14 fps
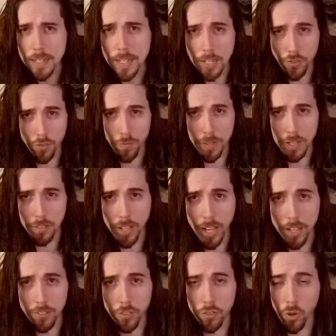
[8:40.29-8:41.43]
Each of these
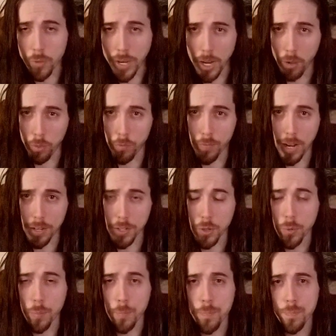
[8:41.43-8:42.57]
has its own health
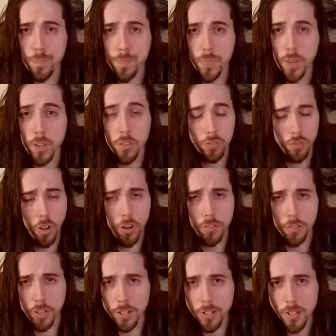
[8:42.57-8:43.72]
value.
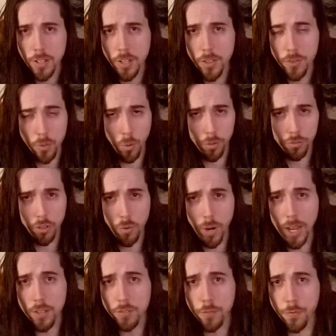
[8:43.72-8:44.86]
Starting, the torso
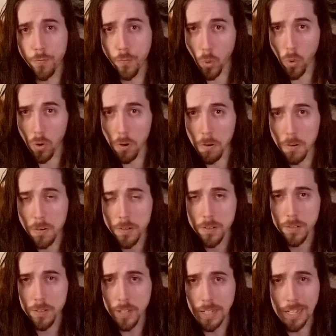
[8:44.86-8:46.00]
has 4,
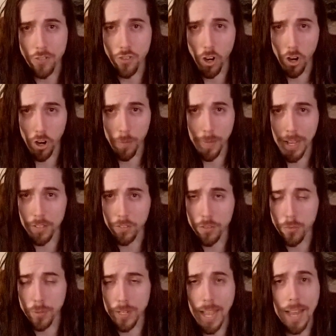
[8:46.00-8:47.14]
each arm has
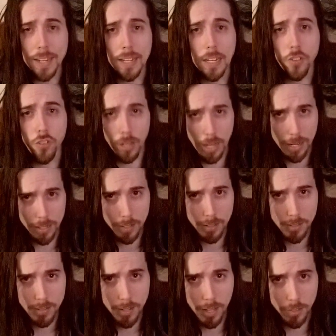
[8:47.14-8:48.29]
3, and each leg
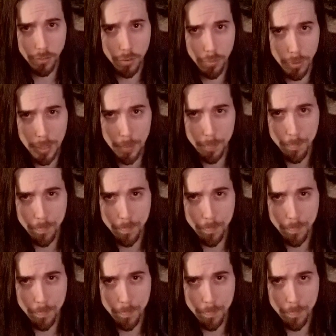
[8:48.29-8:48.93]
has 3.